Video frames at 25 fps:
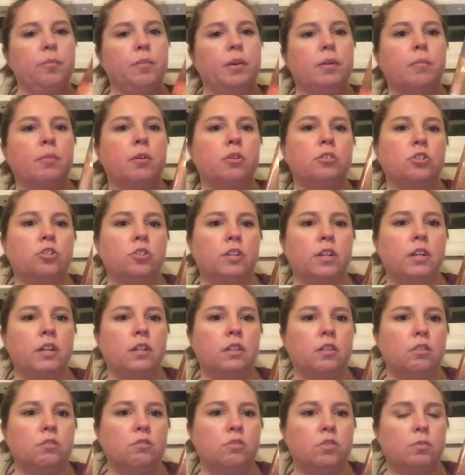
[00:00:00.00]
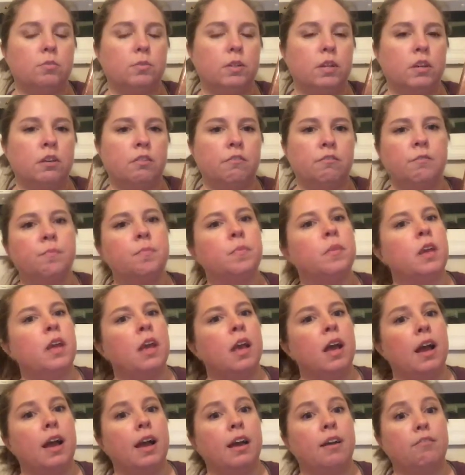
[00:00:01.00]
McMurtry, Lonesome Dove.
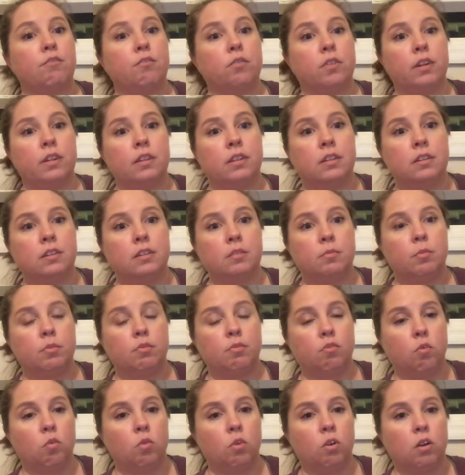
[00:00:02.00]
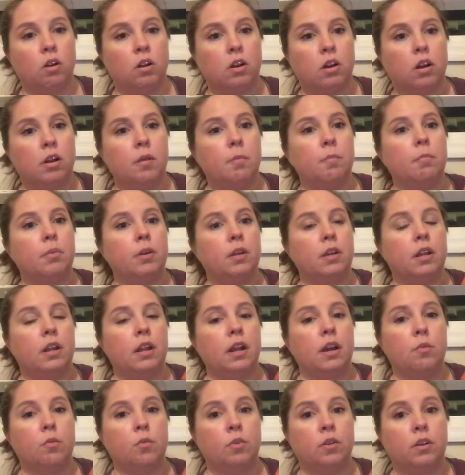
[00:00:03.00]
I've read this before, but
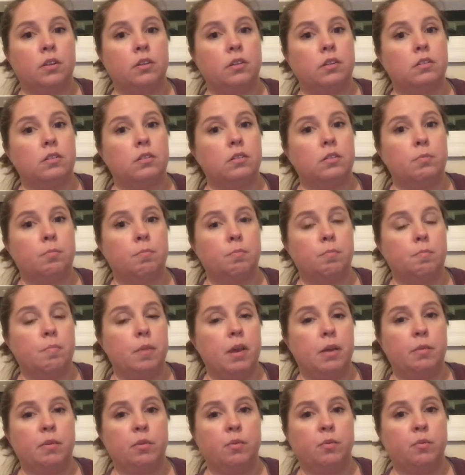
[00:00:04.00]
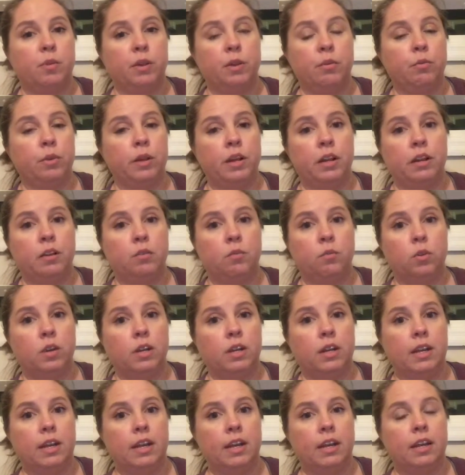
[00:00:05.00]
I wanted to maybe reread it
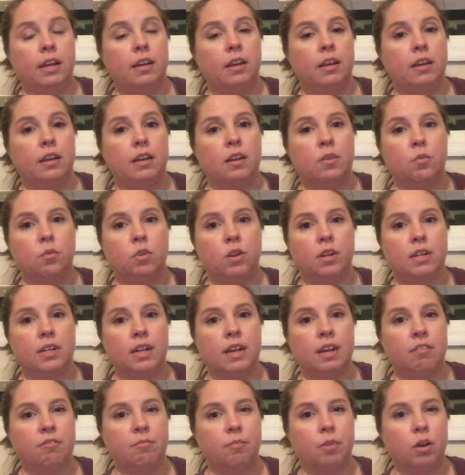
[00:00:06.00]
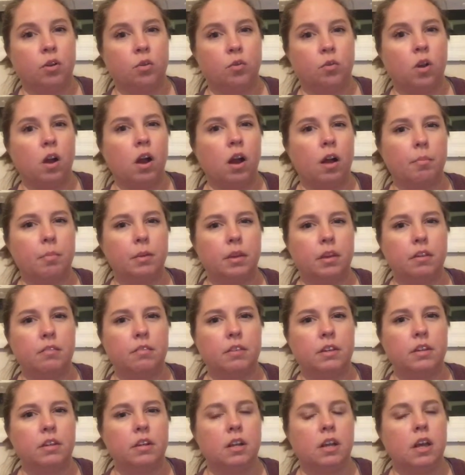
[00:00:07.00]
one day, and I wanted to have my own copy of
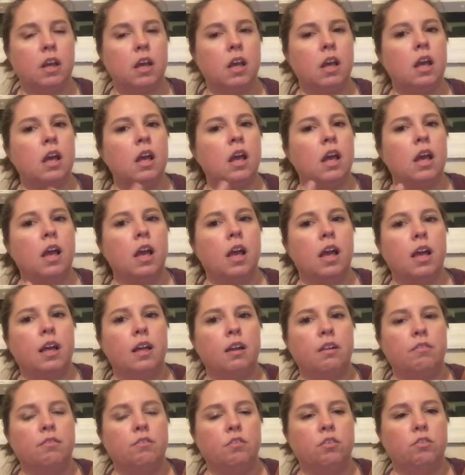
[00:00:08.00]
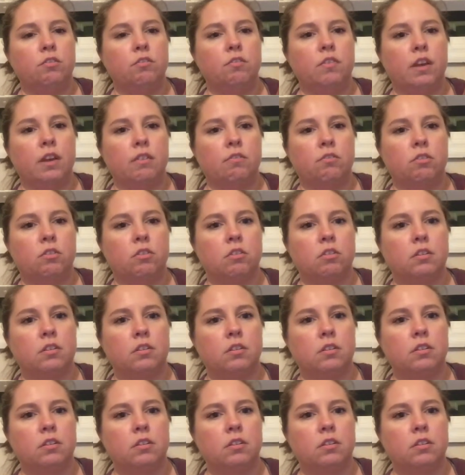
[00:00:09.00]
it. And if you've never